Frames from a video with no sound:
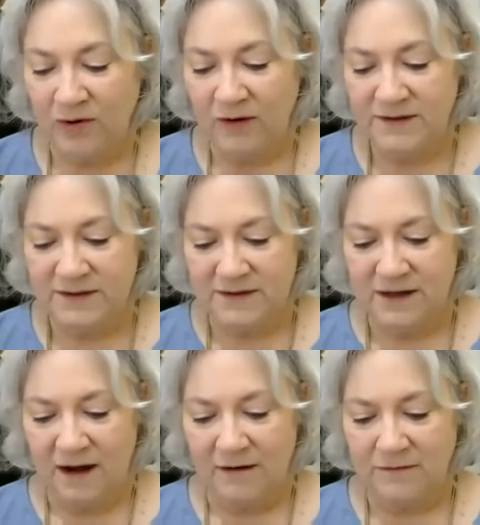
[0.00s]
Procrustes'
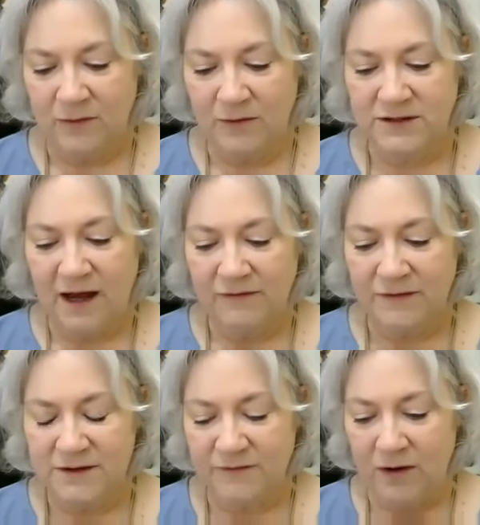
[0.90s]
hire, or
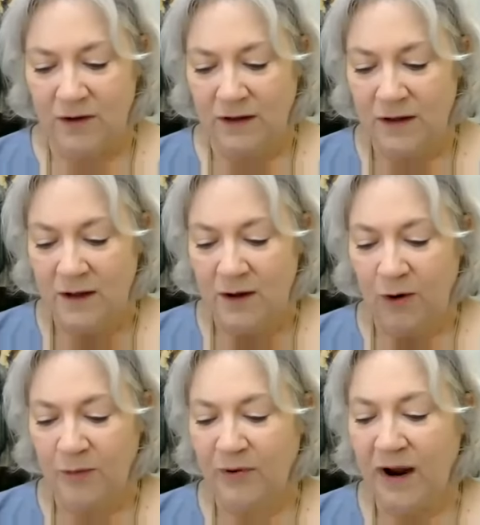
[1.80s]
Typhon's fall,
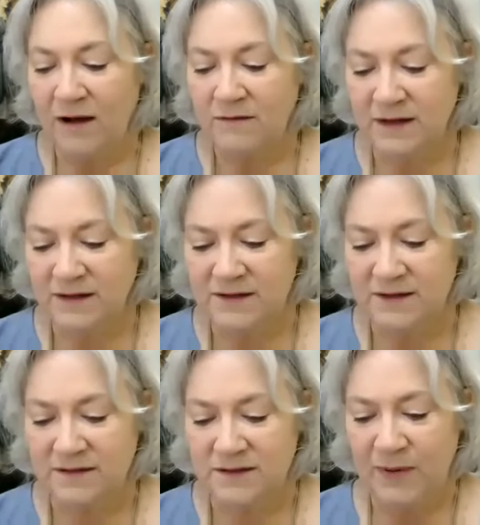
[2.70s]
or proud
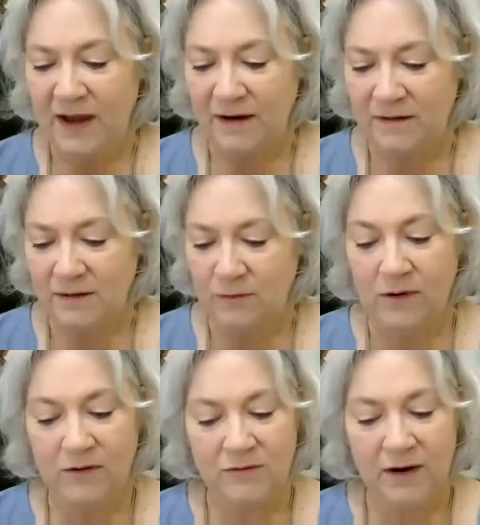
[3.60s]
Ixion's pain,
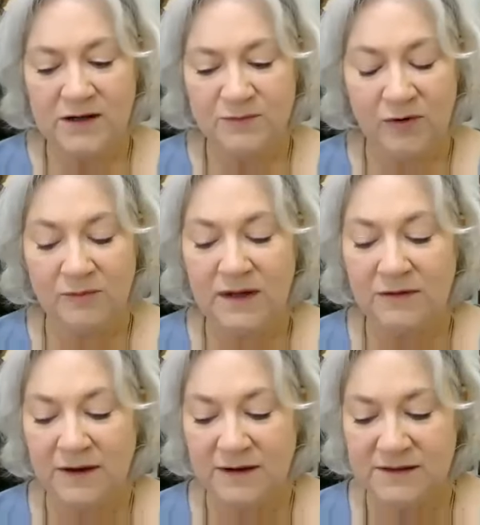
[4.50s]
or great
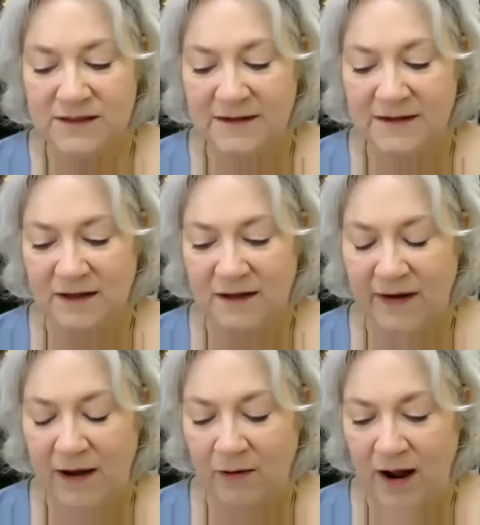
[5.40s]
Prometheus tasting
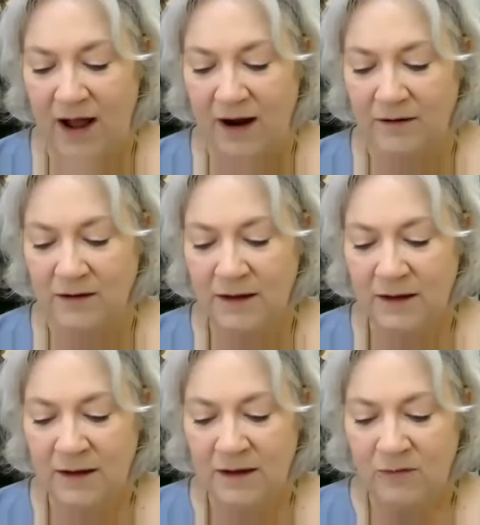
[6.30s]
of our ire,
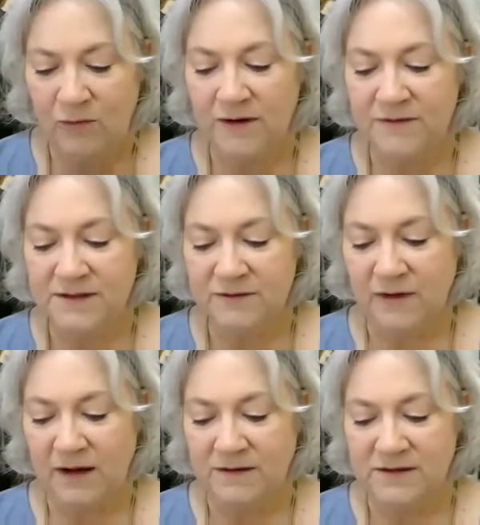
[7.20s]
would have
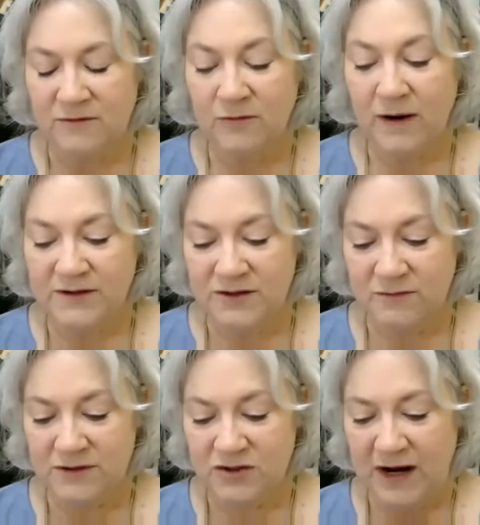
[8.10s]
sufficed the rest to
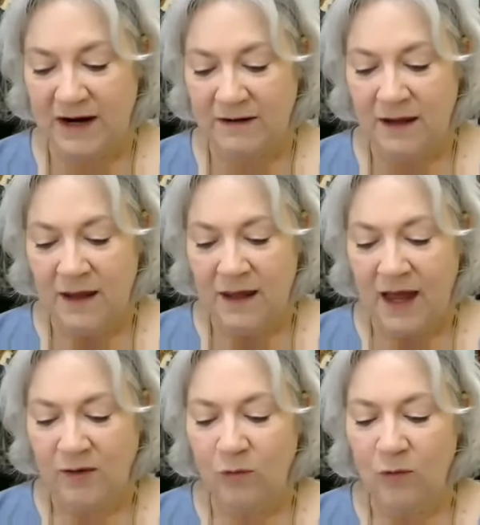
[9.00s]
restrain,
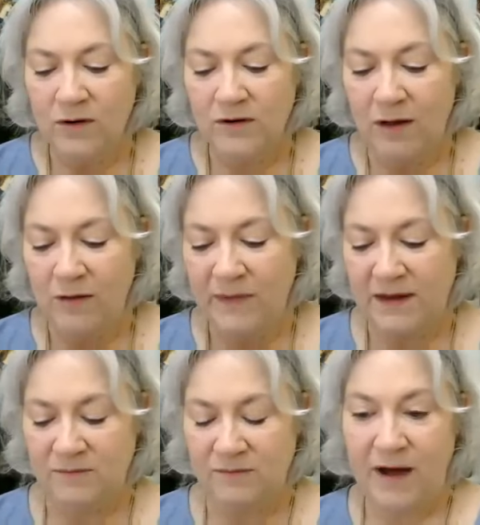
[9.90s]
and warned all
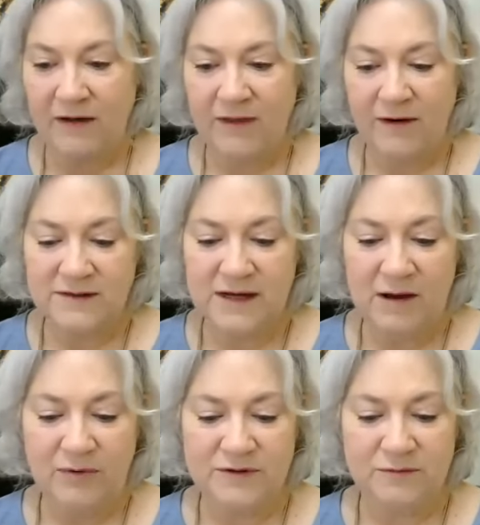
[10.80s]
men by their
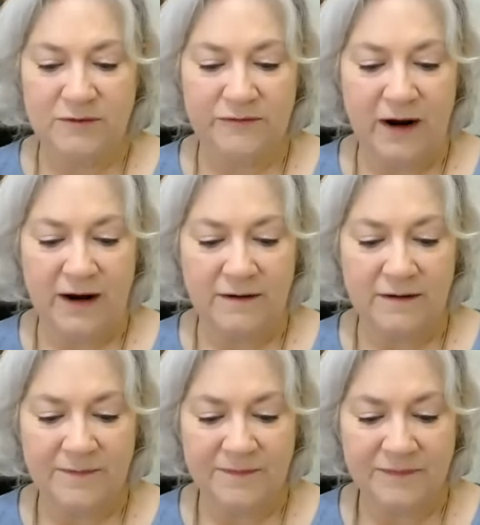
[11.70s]
example to refrain.